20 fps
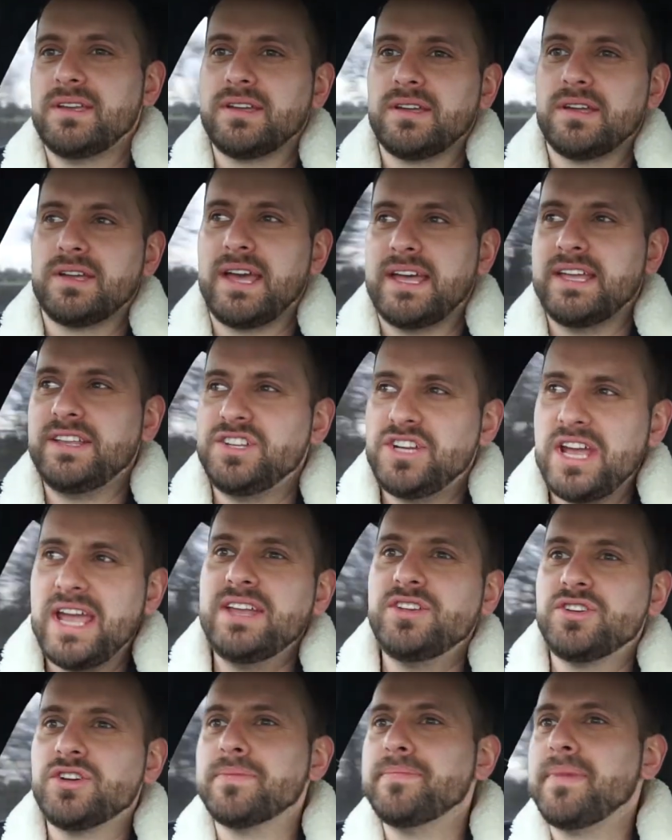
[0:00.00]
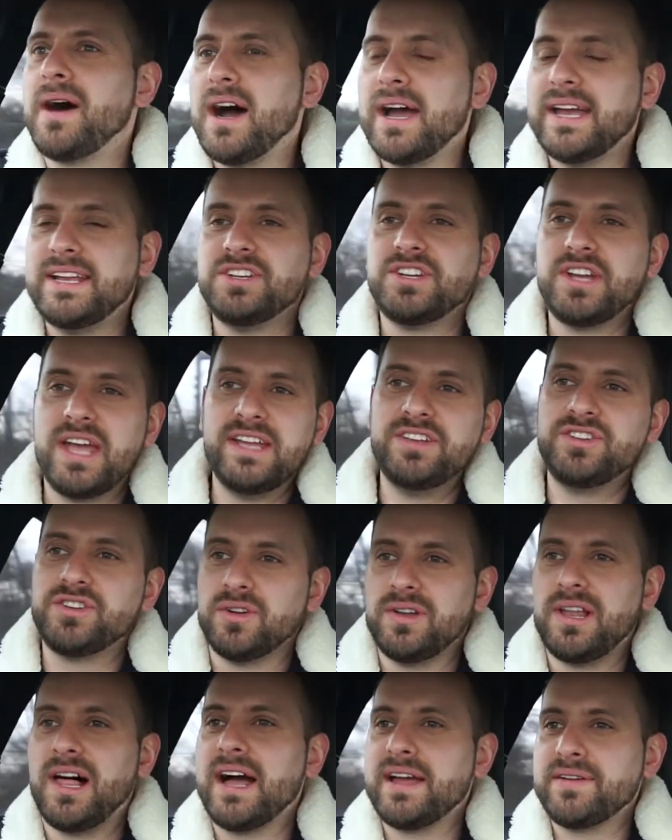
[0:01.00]
Okay, change your mind, change
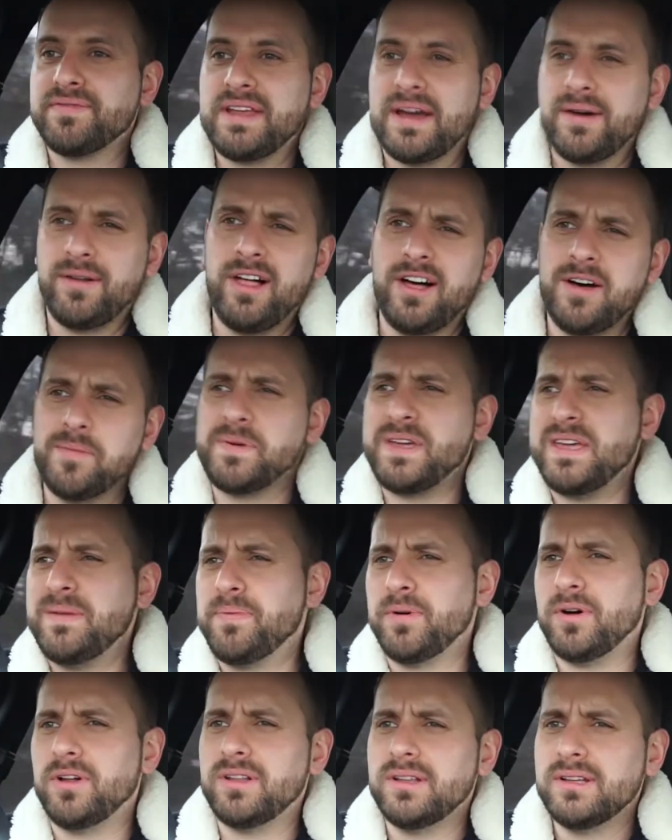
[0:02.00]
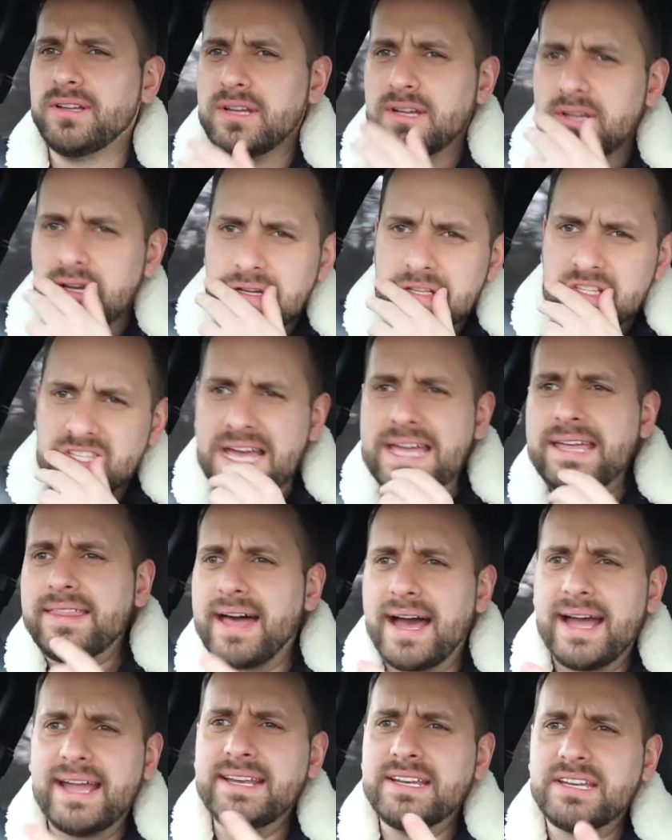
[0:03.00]
your life. Now, a lot of people take
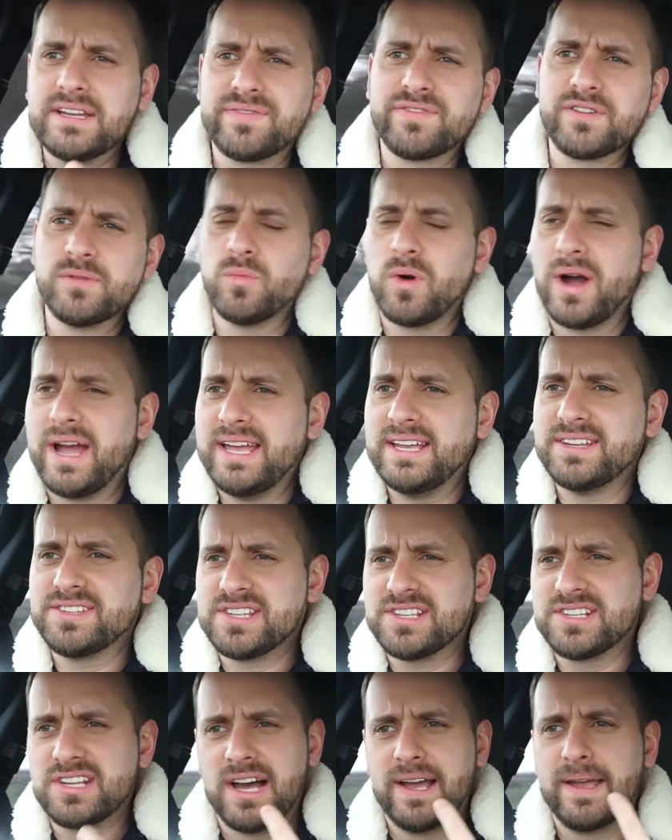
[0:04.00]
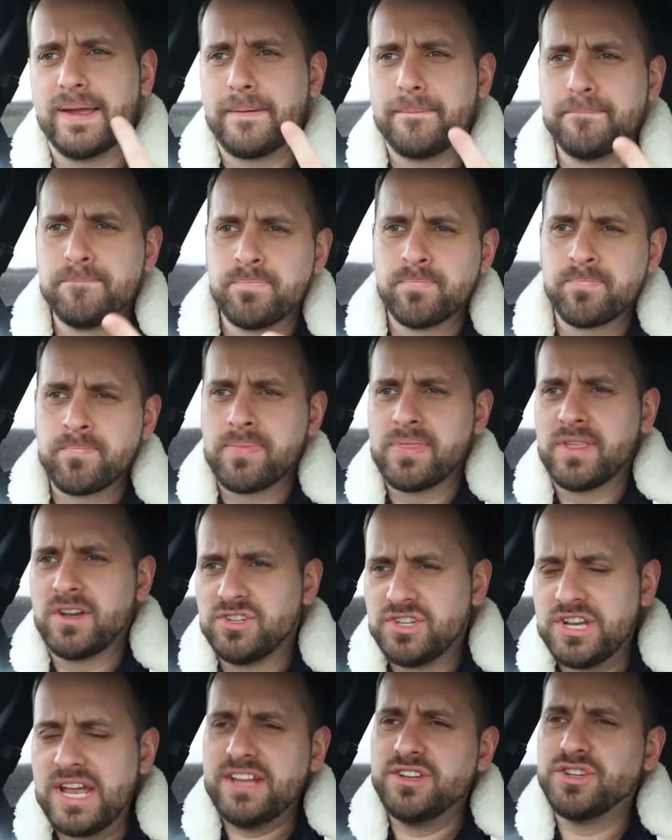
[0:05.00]
that in different ways. It's like,
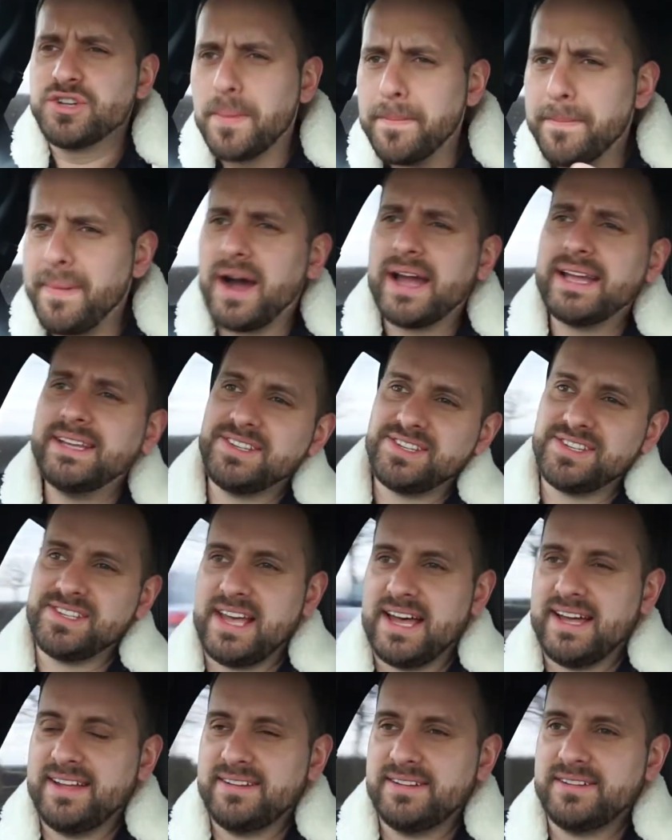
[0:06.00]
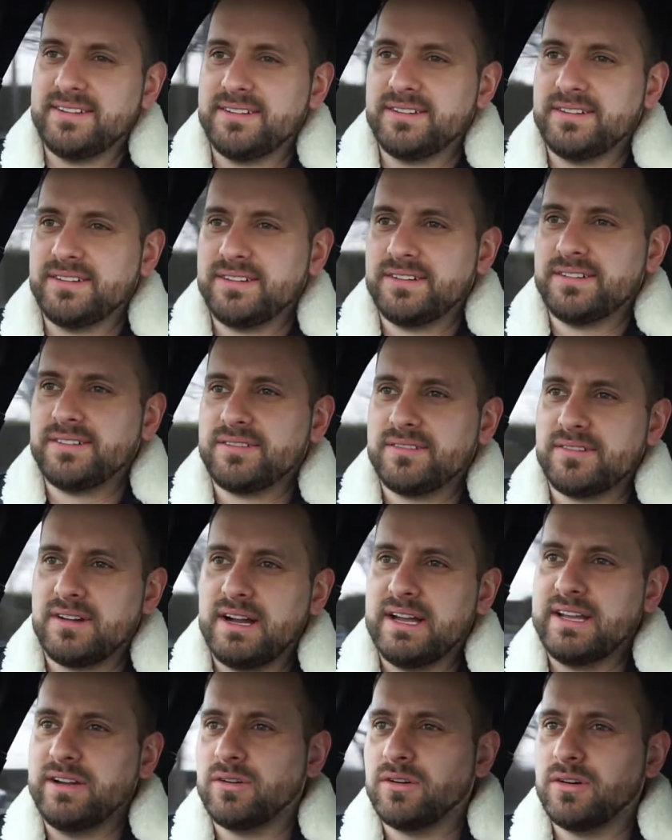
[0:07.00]
change your mindset,
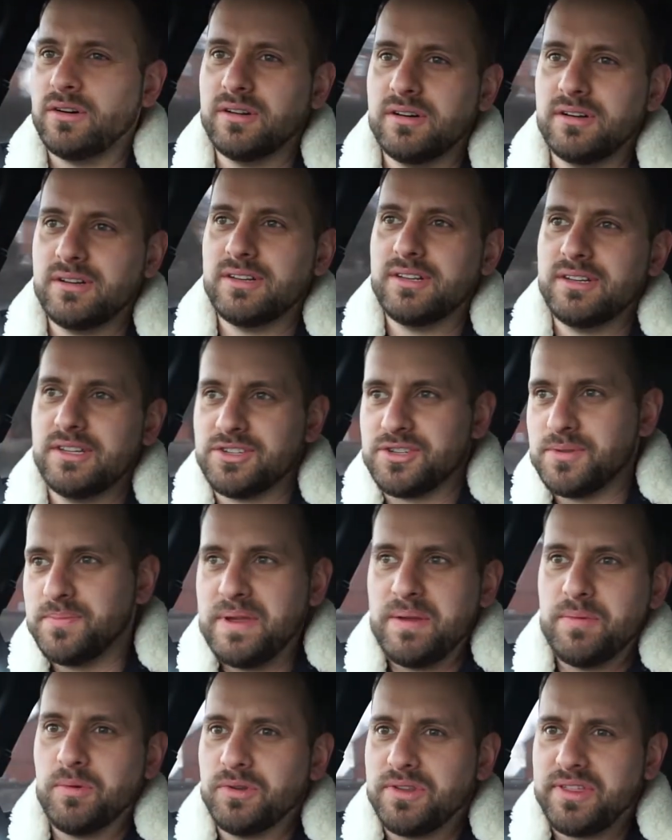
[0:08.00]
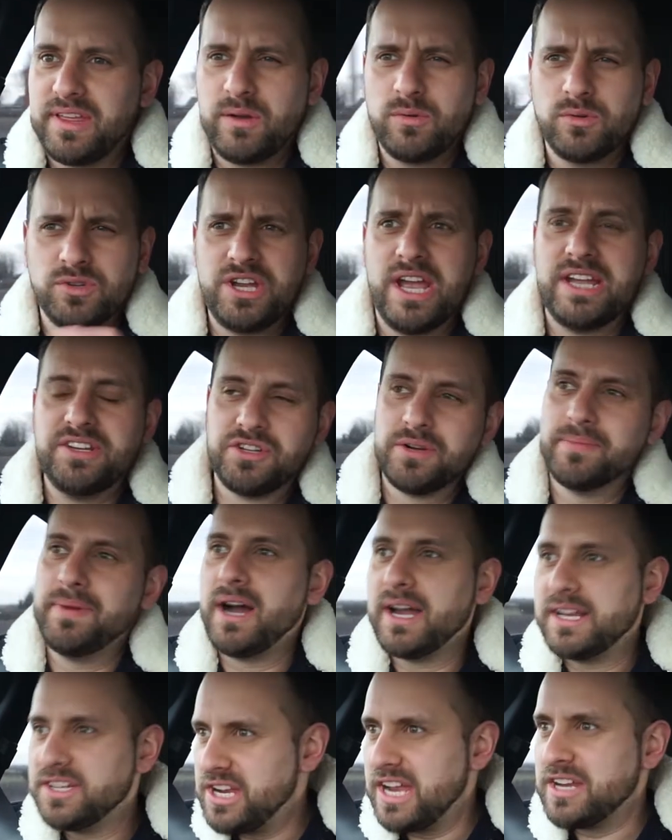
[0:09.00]
right? Or some people would think, well, change your
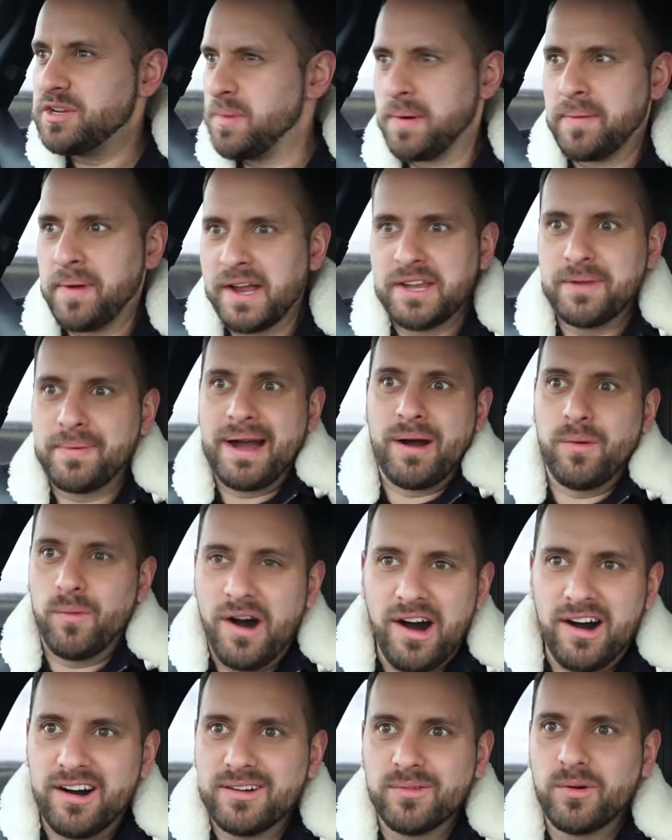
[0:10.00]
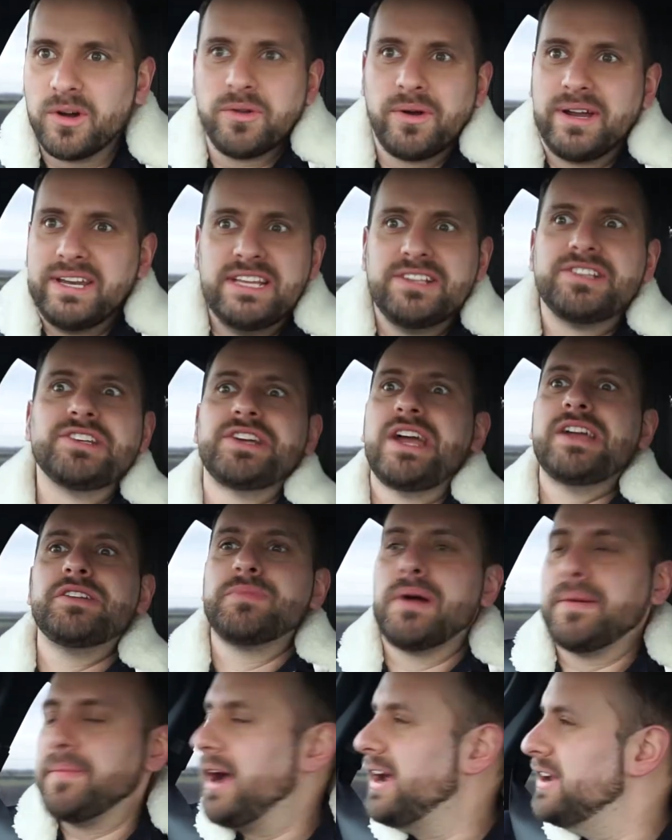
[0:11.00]
mind. Change my mind about what? What do I need to
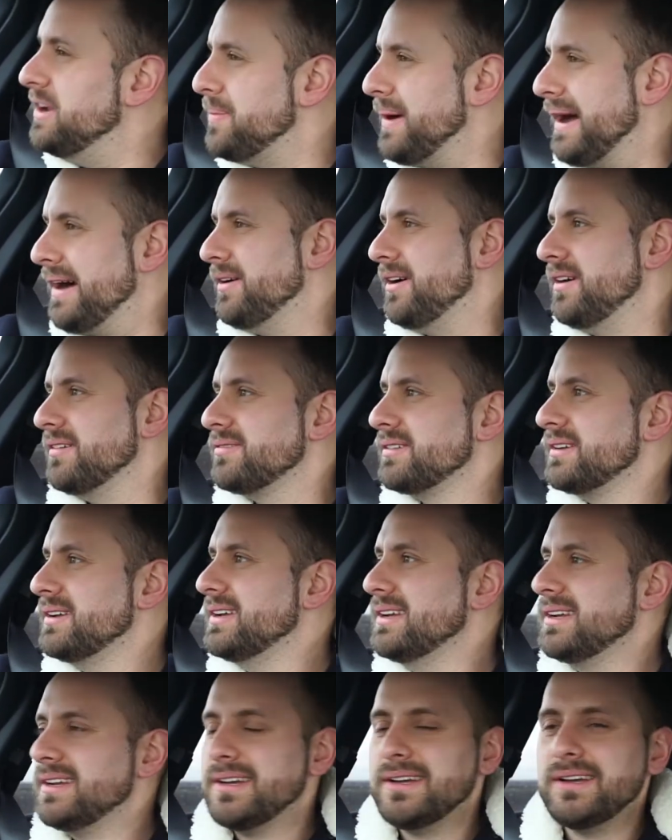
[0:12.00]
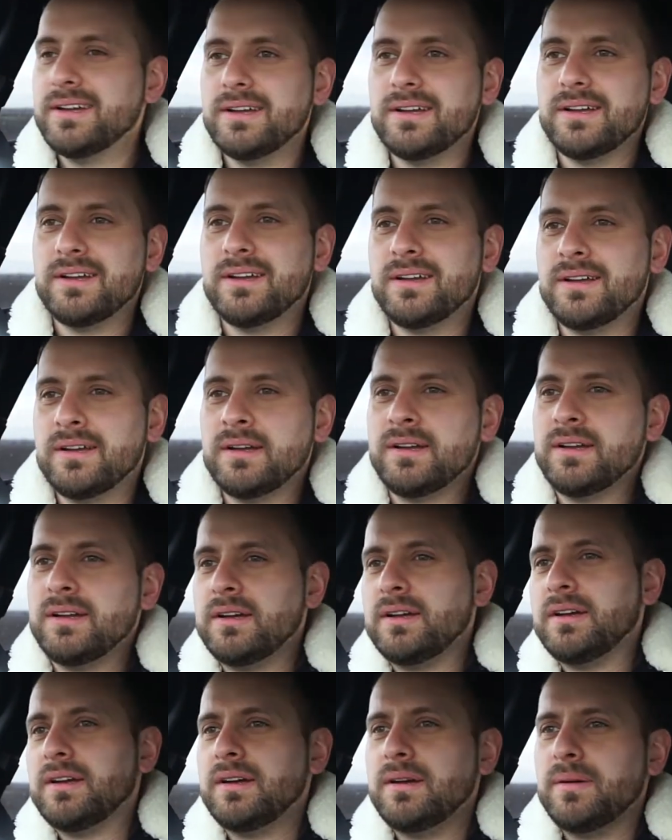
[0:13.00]
change my mind about
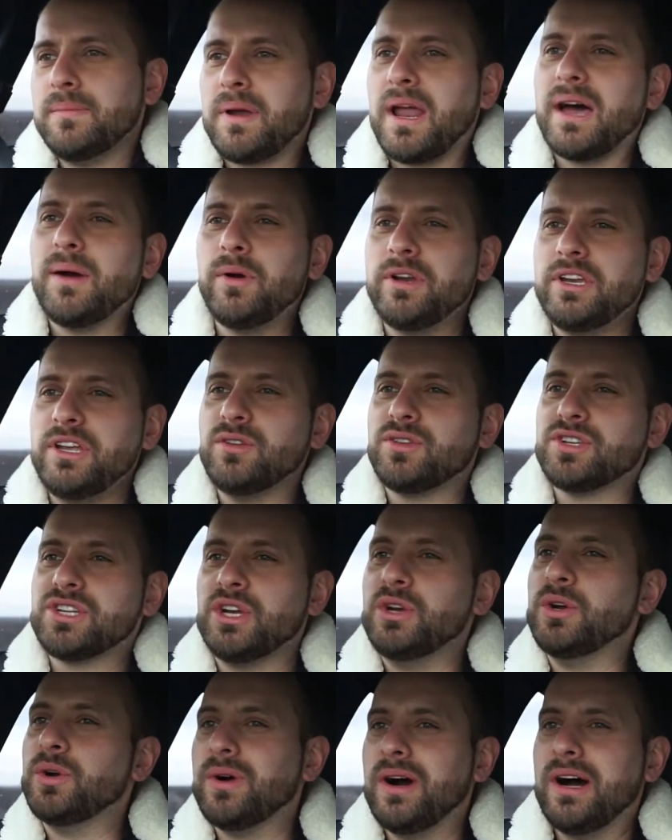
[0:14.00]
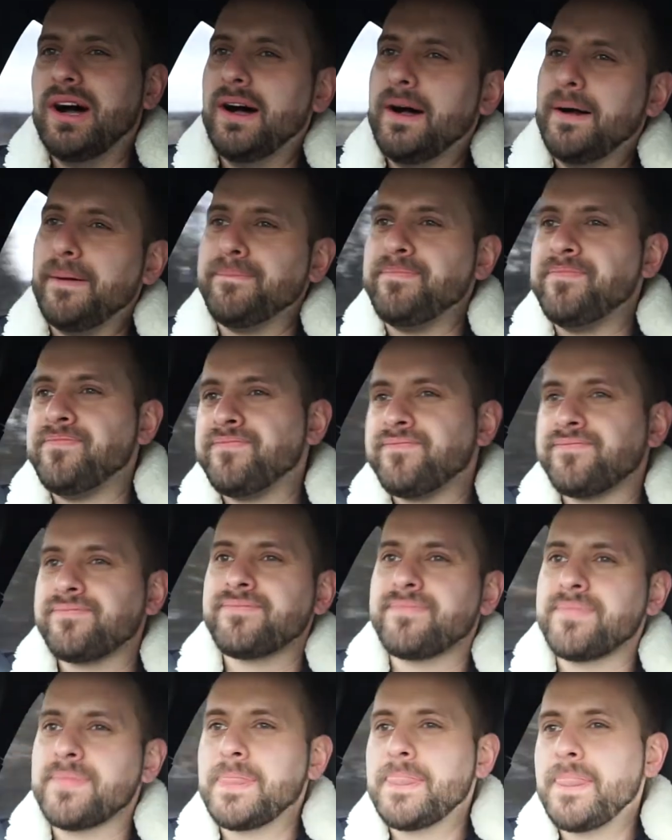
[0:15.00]
of? But I want you
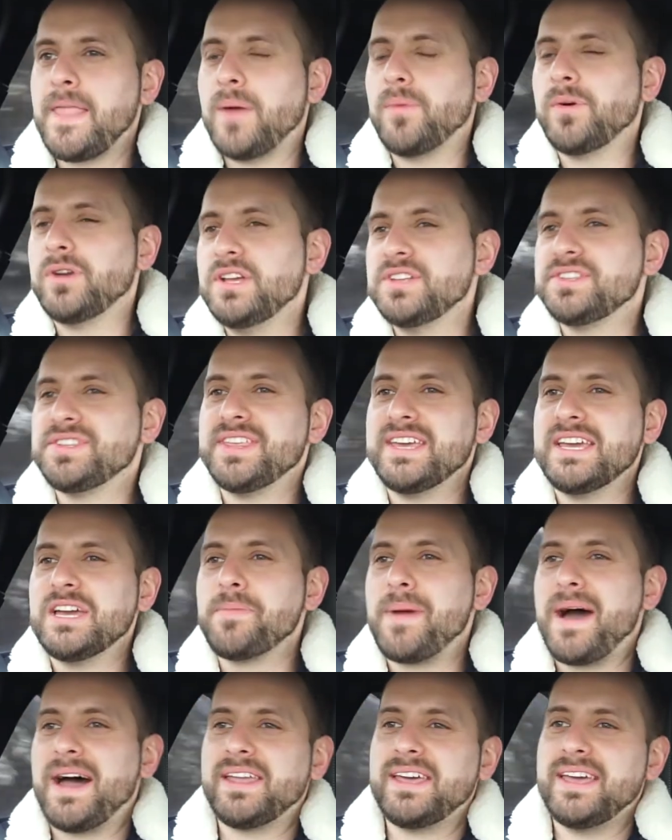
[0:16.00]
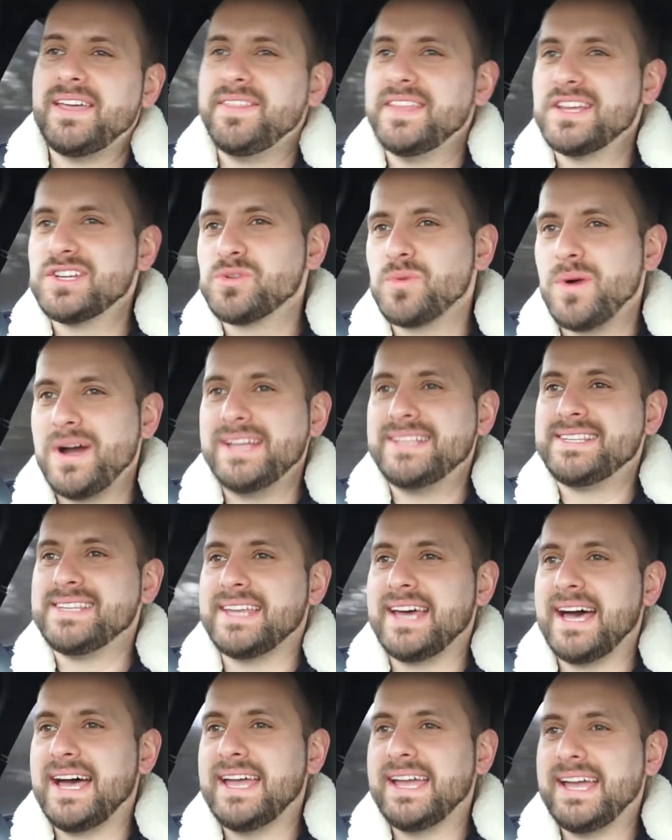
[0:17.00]
to think about it in this way
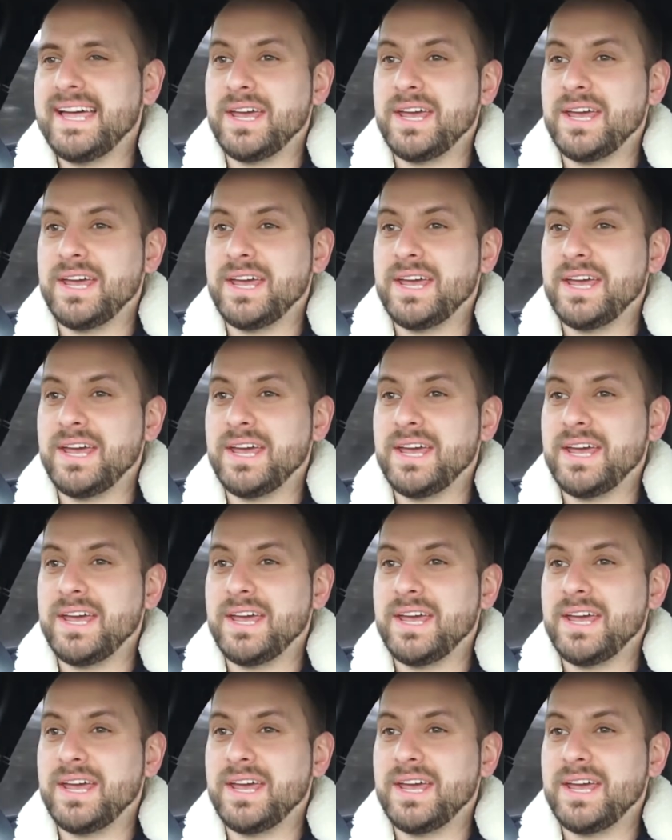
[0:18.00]
today.